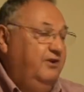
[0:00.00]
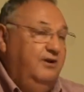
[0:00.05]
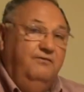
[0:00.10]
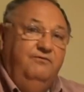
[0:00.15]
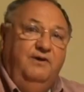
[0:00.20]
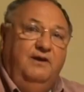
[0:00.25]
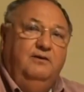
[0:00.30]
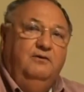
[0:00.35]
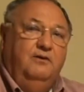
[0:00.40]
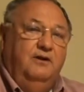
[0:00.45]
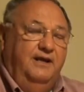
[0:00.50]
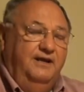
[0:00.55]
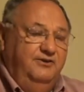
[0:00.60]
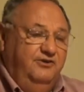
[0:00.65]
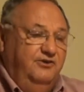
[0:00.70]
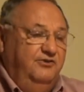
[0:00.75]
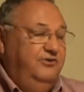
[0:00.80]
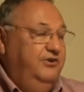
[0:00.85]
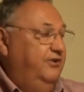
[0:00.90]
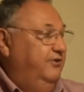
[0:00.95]
and the federal
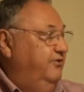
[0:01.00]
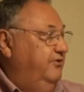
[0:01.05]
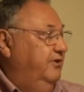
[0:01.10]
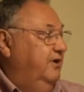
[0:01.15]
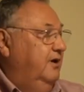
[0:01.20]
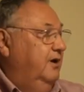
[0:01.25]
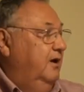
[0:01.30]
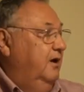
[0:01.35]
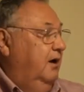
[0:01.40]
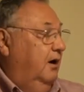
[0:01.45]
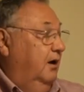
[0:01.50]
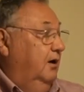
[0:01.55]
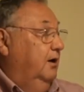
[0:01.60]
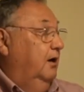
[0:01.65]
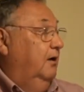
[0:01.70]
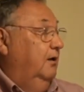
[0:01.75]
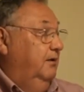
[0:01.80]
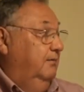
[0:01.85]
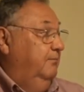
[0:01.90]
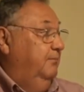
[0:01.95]
agencies are
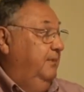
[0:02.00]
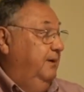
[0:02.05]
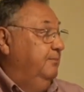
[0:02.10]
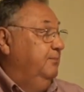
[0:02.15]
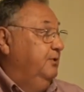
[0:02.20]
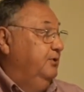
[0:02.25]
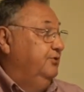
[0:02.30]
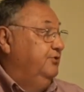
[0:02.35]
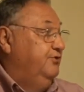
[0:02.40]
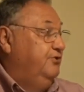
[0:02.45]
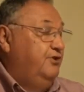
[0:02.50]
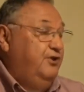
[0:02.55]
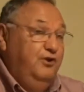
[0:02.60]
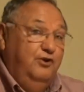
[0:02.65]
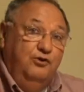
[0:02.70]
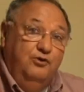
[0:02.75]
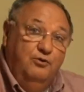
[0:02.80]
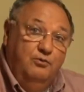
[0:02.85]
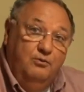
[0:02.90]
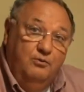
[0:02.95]
all members
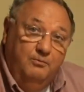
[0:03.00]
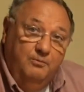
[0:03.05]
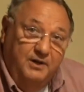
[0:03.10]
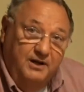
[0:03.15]
too,